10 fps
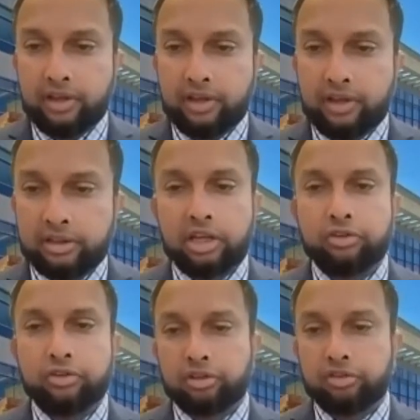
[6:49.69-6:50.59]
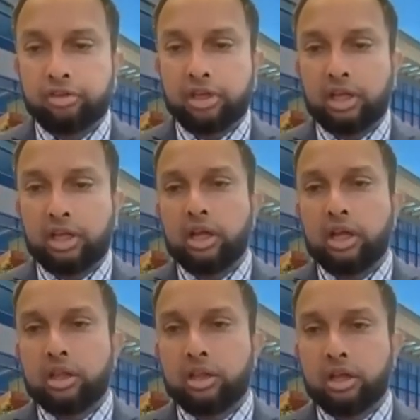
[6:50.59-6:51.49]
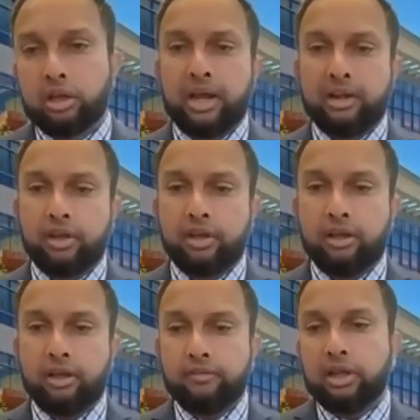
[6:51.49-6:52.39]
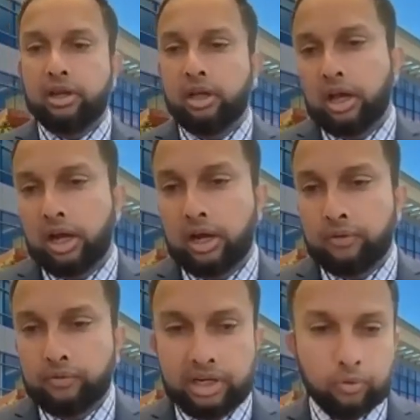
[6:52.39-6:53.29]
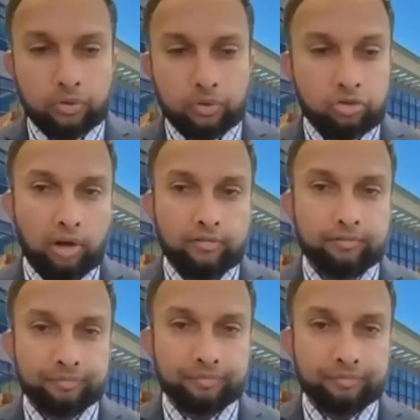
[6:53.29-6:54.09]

In this case, you can see the hepatic vein reading was 12.